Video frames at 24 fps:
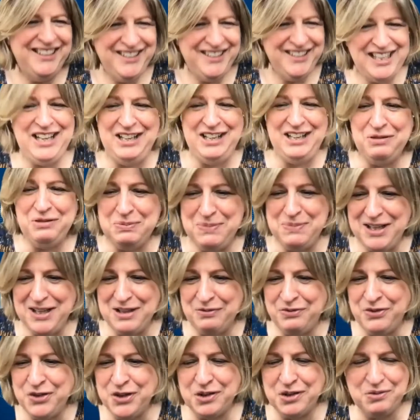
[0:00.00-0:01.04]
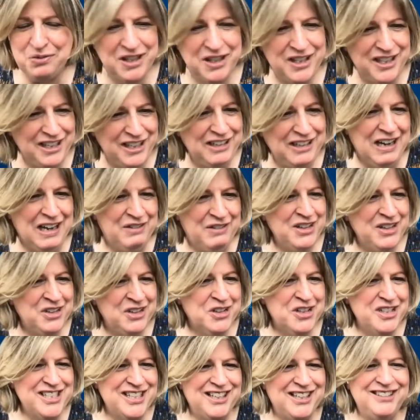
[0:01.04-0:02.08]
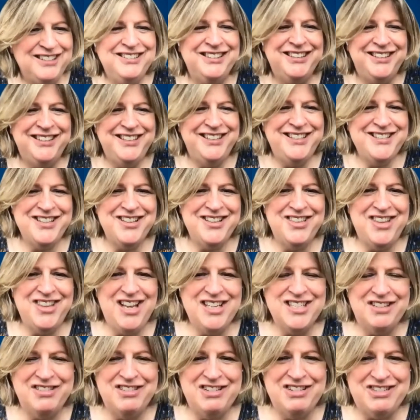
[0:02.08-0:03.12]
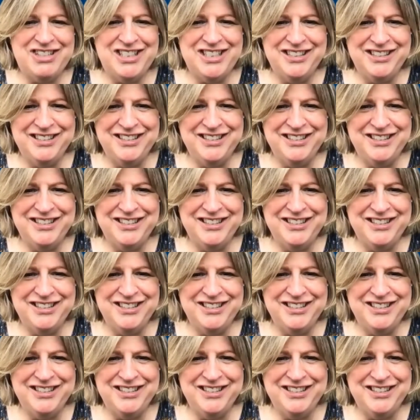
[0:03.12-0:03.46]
it will be the 4th one that you haven't heard yet. So thanks, everyone.